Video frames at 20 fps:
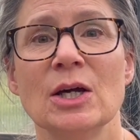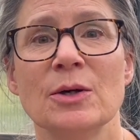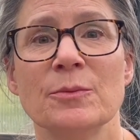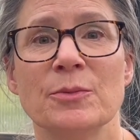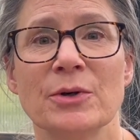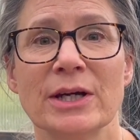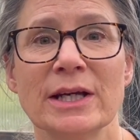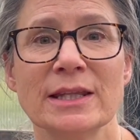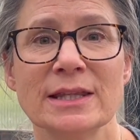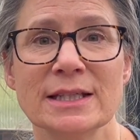
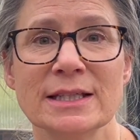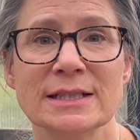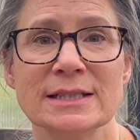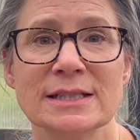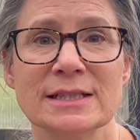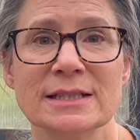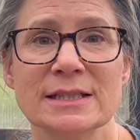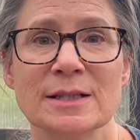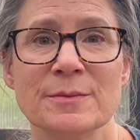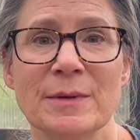bring things
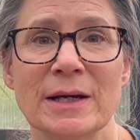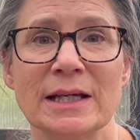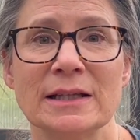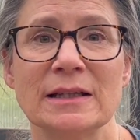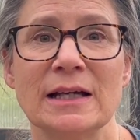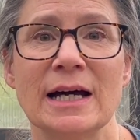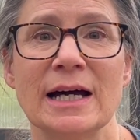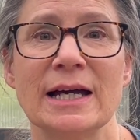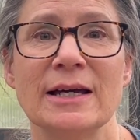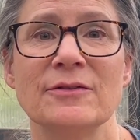into my
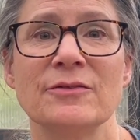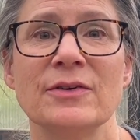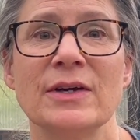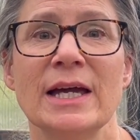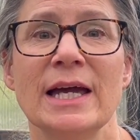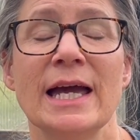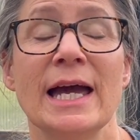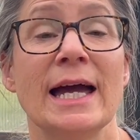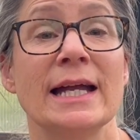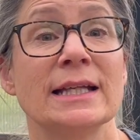life
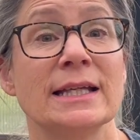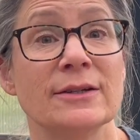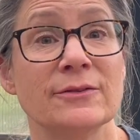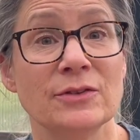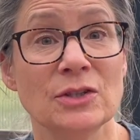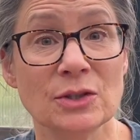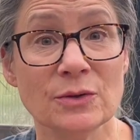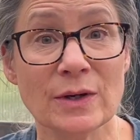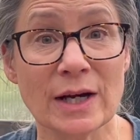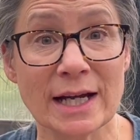and give
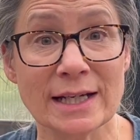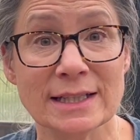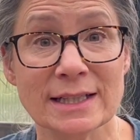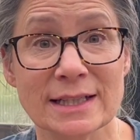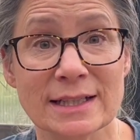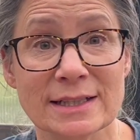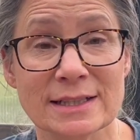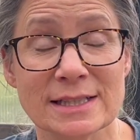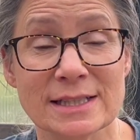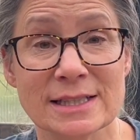you
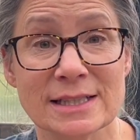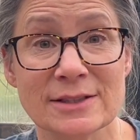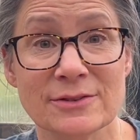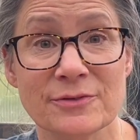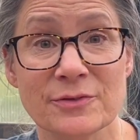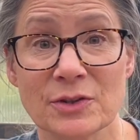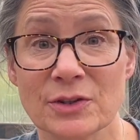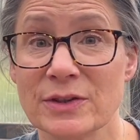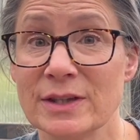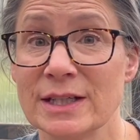ideas
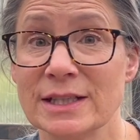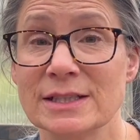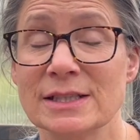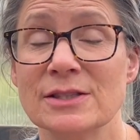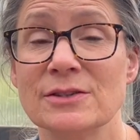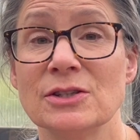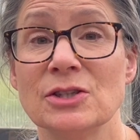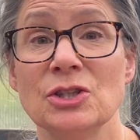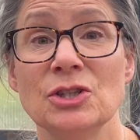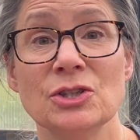for things
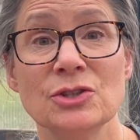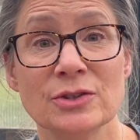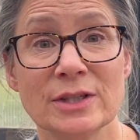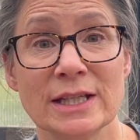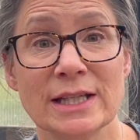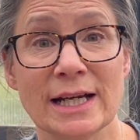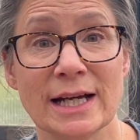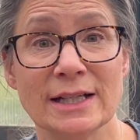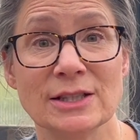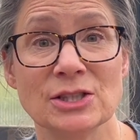you
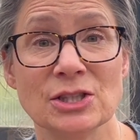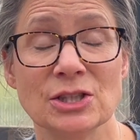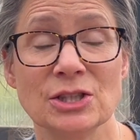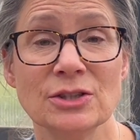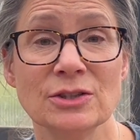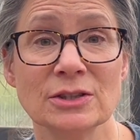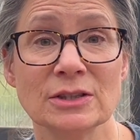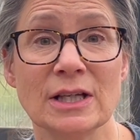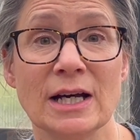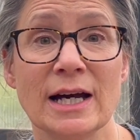can add to
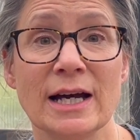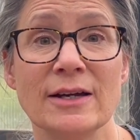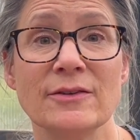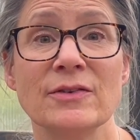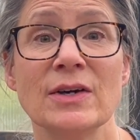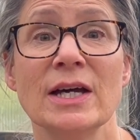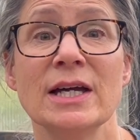your life